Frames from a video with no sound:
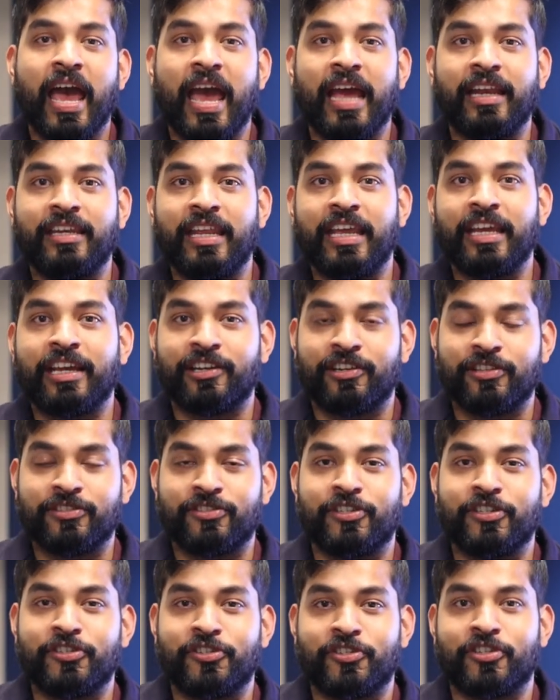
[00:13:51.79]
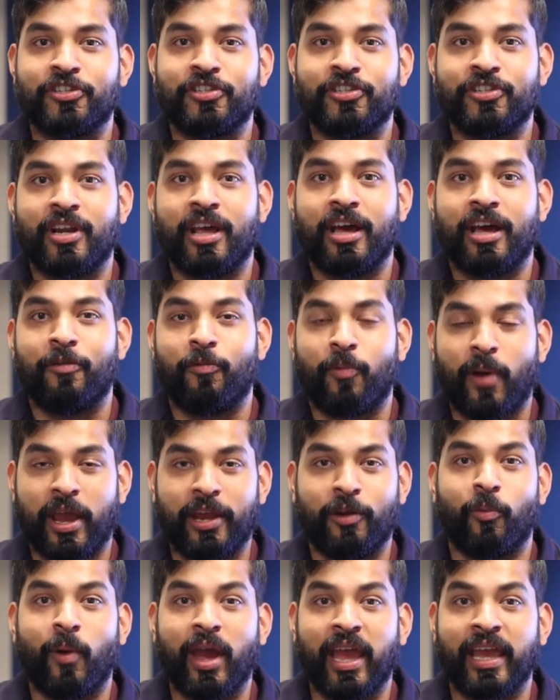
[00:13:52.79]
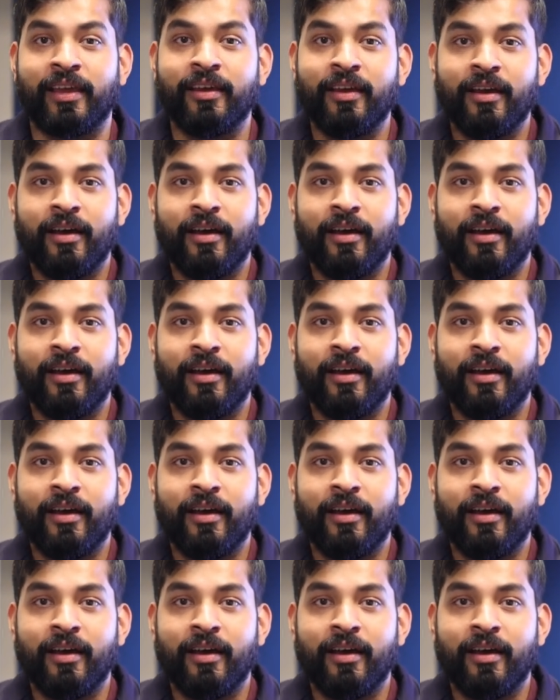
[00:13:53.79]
and take a decision right away.